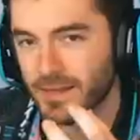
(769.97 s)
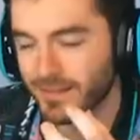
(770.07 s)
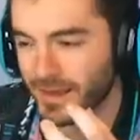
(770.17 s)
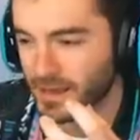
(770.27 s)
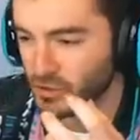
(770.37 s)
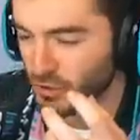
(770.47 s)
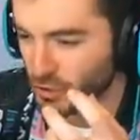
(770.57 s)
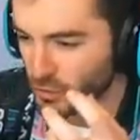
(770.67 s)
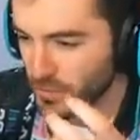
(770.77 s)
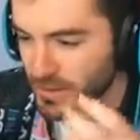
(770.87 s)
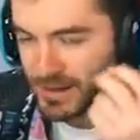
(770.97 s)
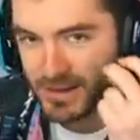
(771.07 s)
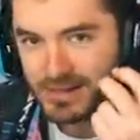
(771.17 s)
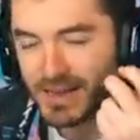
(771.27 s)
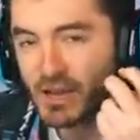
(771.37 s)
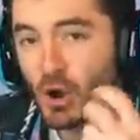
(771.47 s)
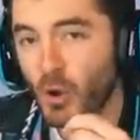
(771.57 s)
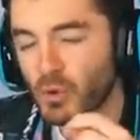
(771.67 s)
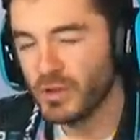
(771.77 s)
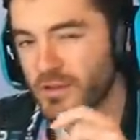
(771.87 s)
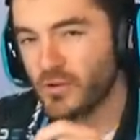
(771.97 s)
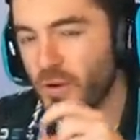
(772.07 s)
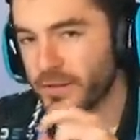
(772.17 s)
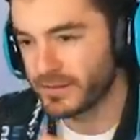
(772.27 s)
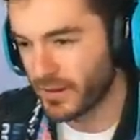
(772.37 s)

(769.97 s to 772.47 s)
that they can do, they can only do on the